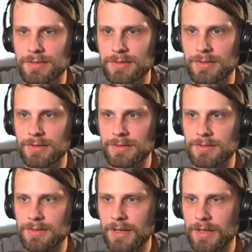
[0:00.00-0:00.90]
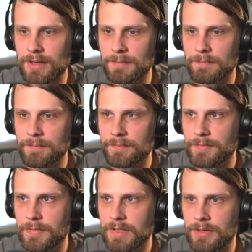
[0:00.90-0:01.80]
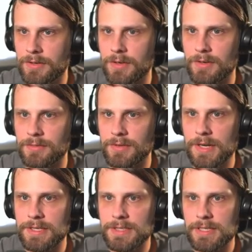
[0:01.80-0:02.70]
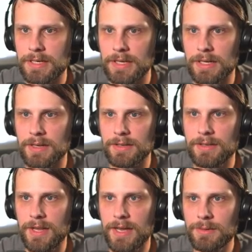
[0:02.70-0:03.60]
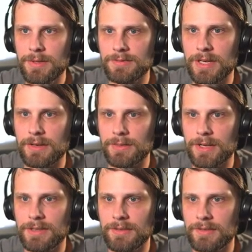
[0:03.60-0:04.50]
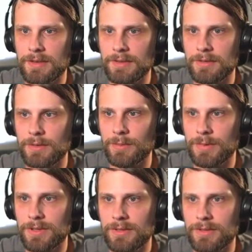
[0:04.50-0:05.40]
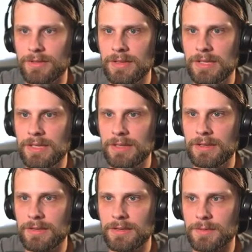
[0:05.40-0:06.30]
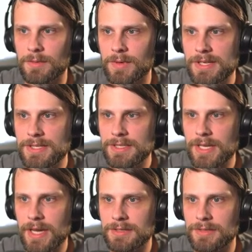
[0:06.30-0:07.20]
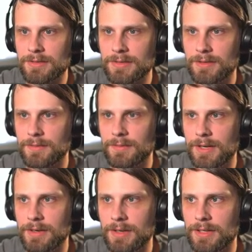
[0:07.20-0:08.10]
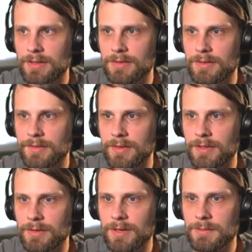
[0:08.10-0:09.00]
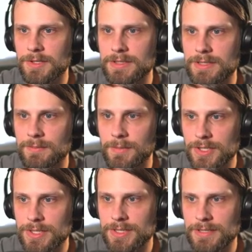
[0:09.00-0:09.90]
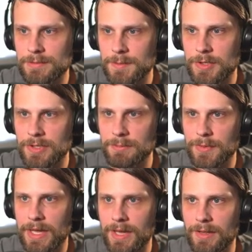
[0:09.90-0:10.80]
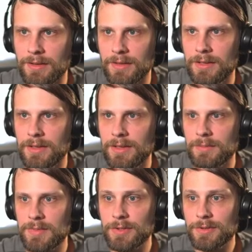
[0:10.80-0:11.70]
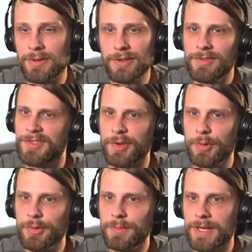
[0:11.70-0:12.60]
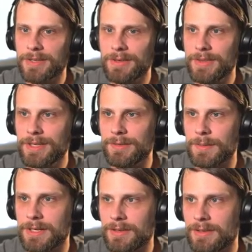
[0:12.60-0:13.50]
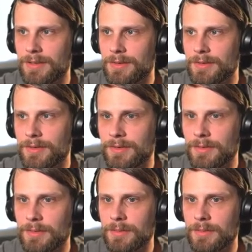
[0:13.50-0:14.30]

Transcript: your curve right. Now we have got Ren and Seven with the Voracious Hydra. Looks very interesting. Grey Merchant seems pretty bad. Polukranos is cool, but I don't think it's better than those two.